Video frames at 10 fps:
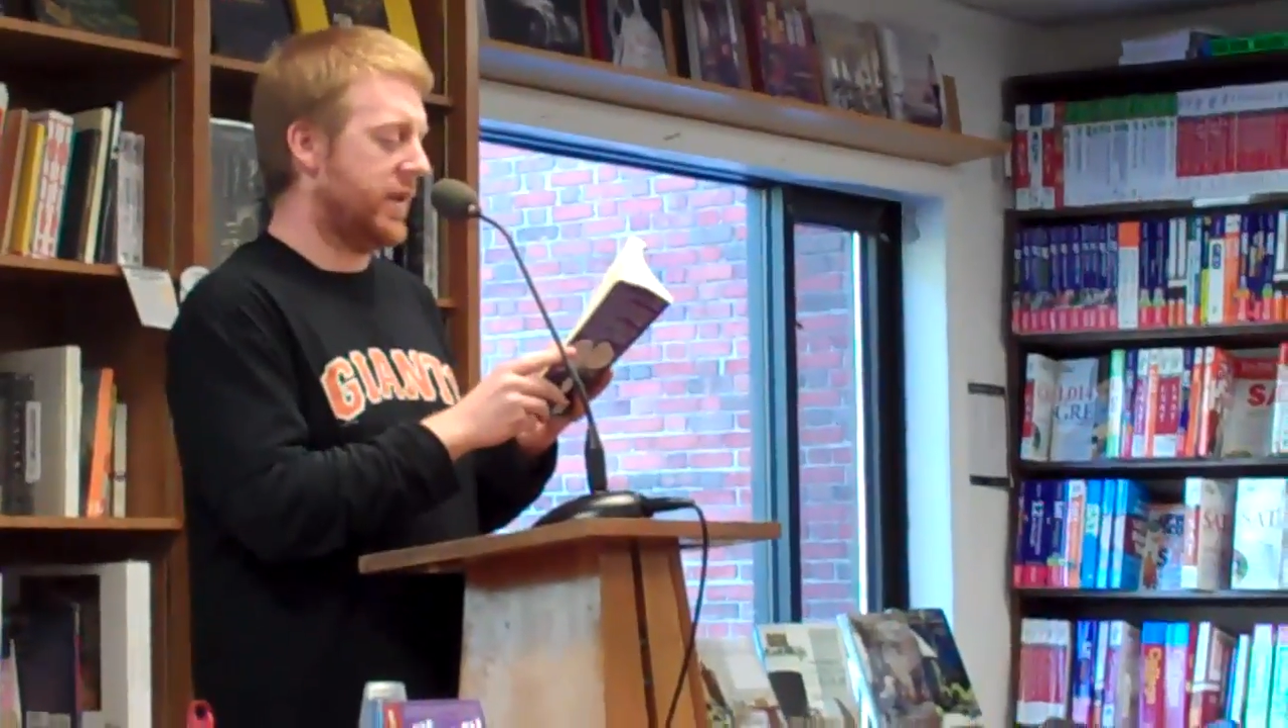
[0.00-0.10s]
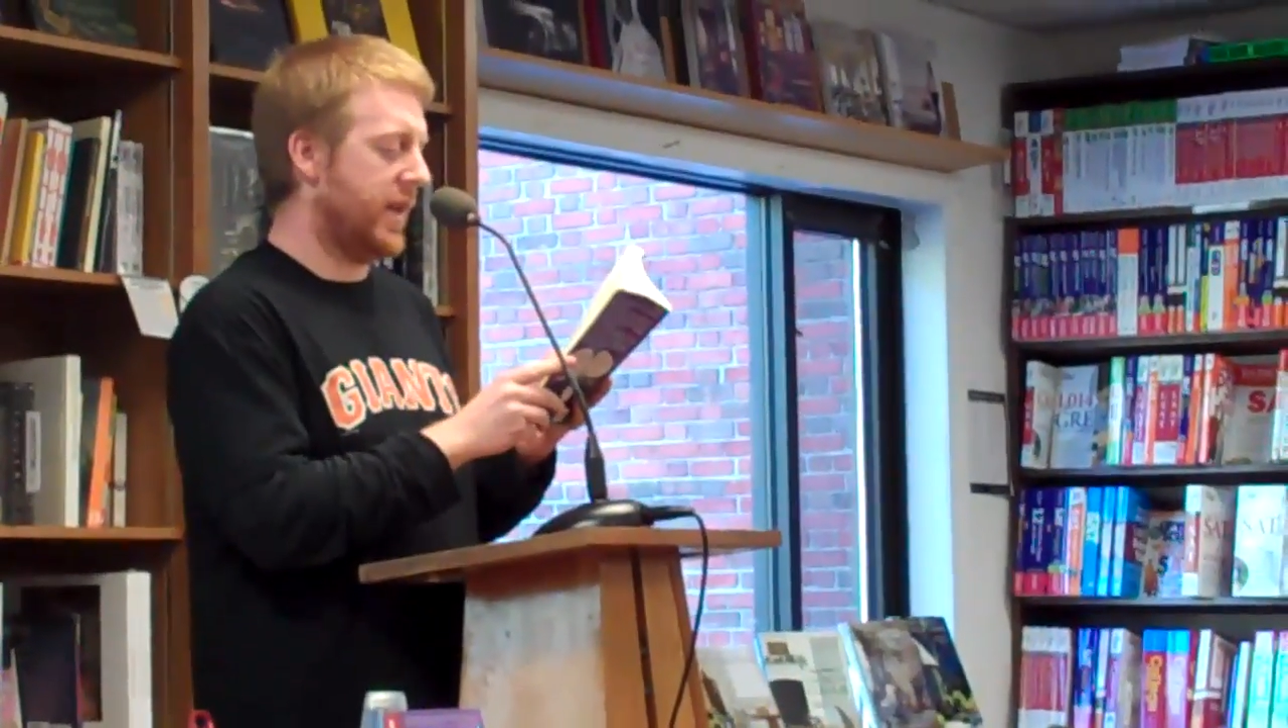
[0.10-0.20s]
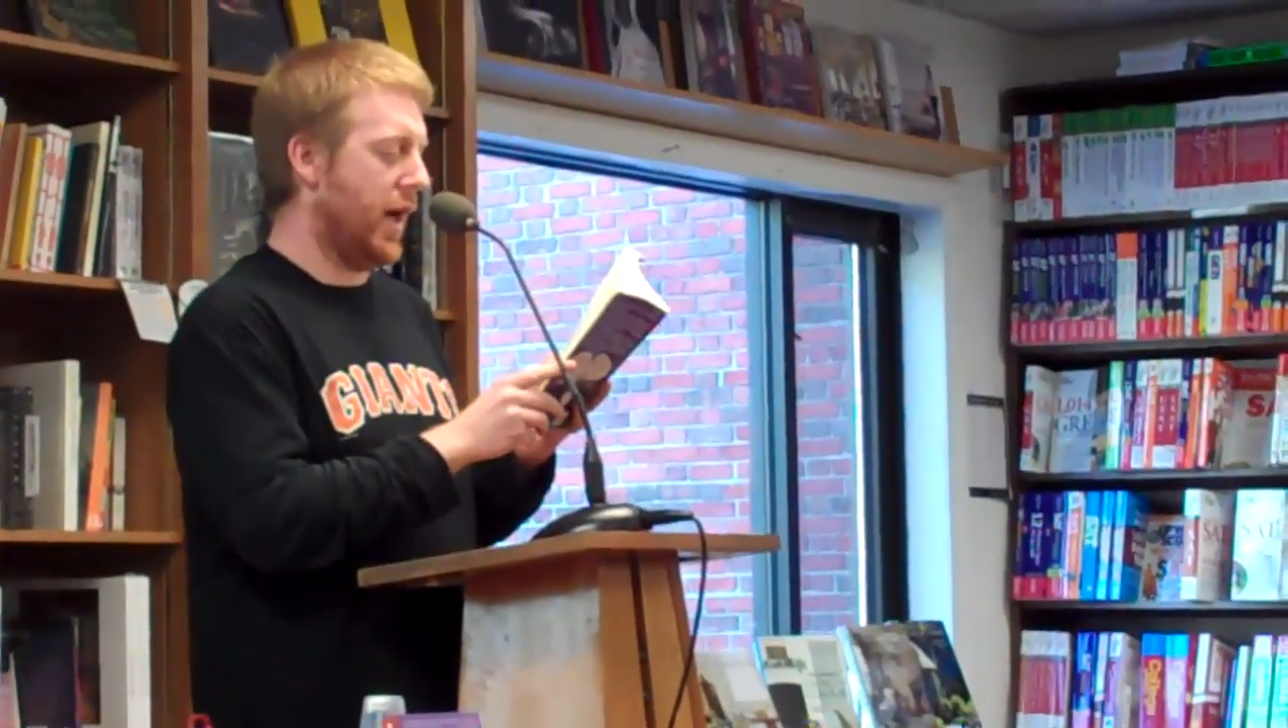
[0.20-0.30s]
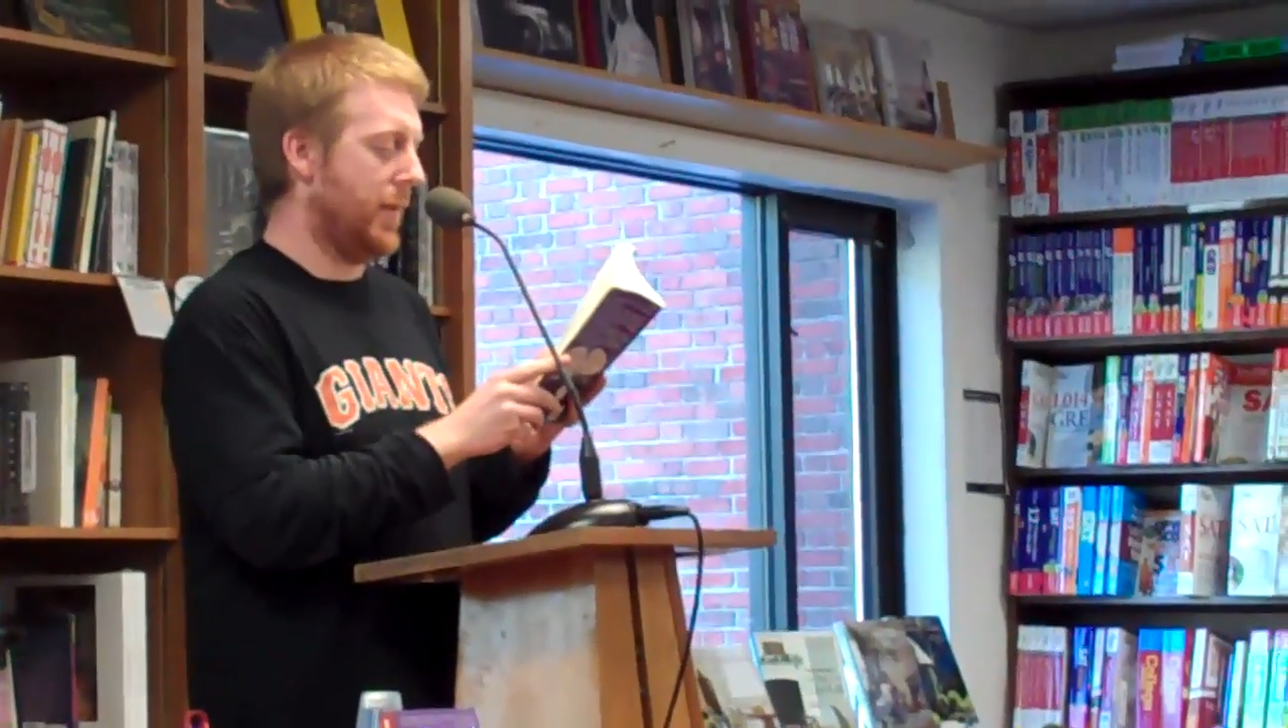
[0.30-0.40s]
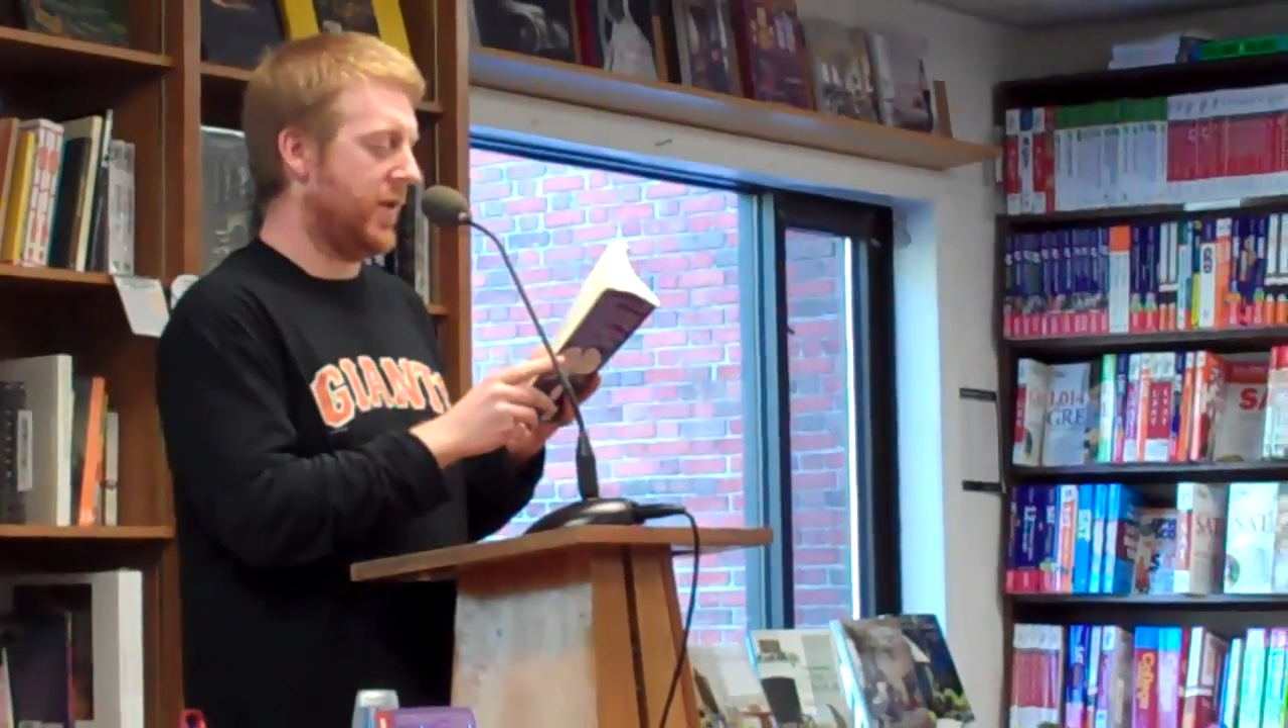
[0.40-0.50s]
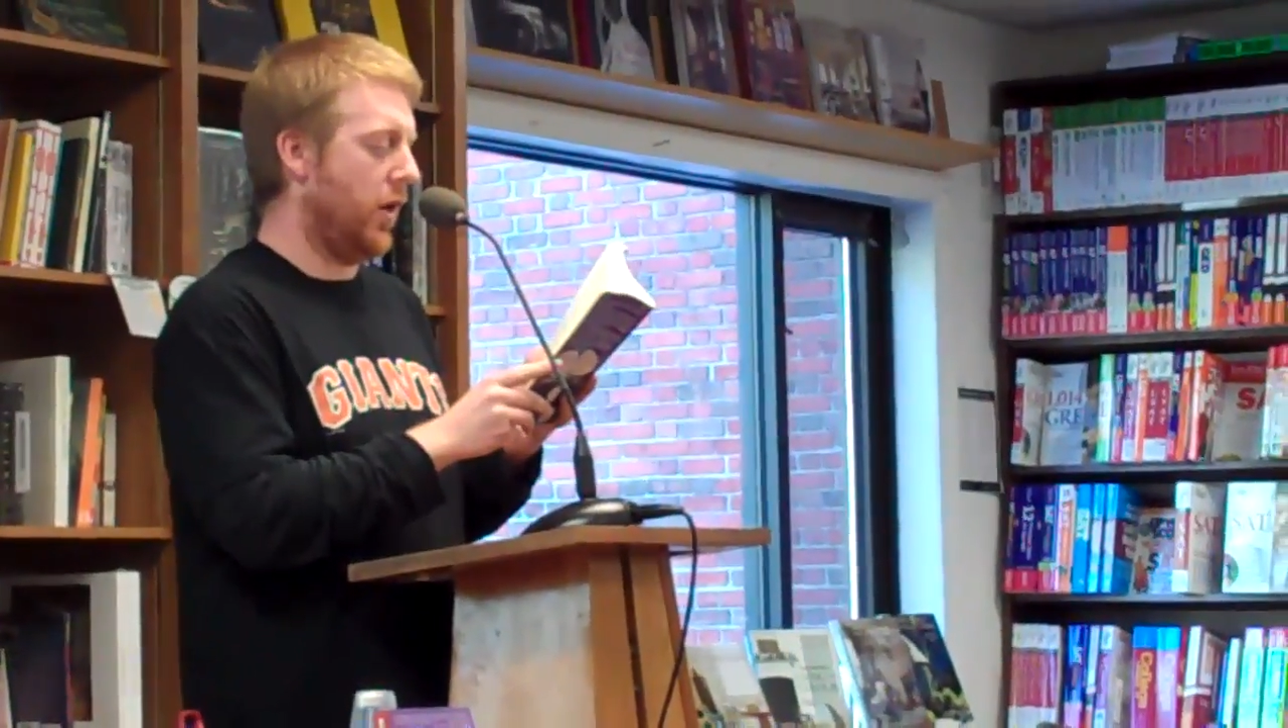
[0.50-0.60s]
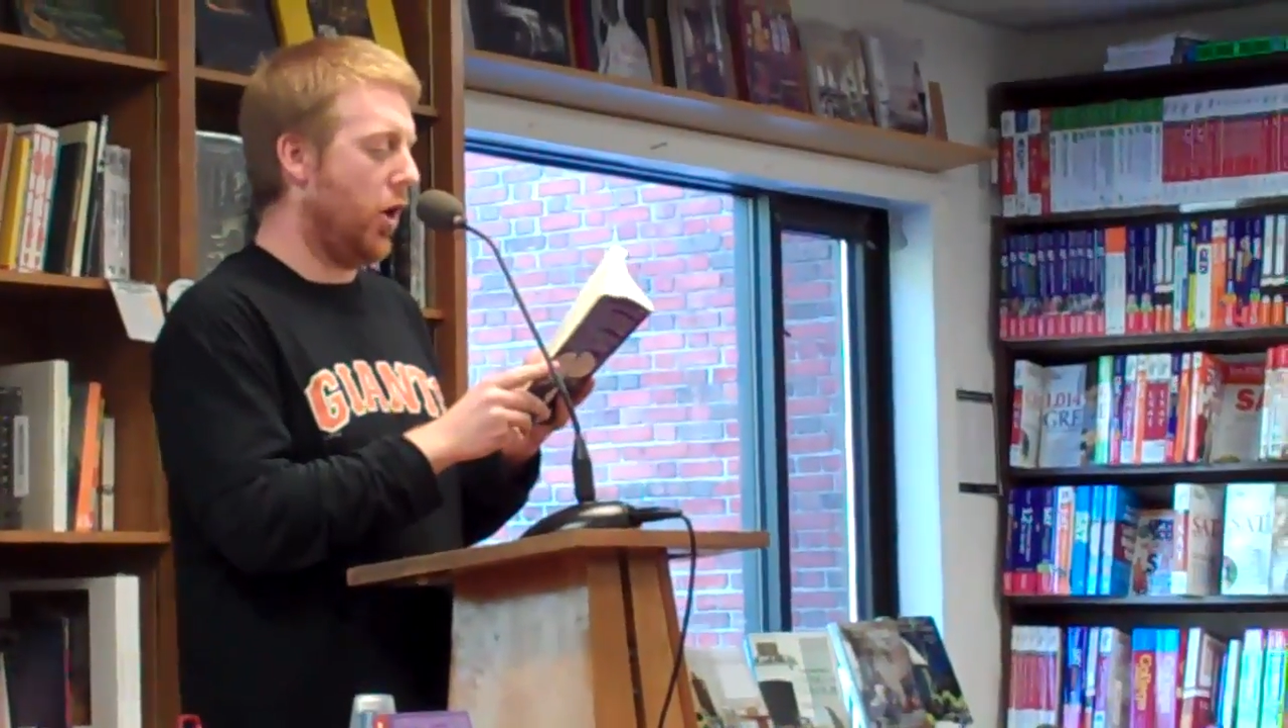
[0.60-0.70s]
was typed,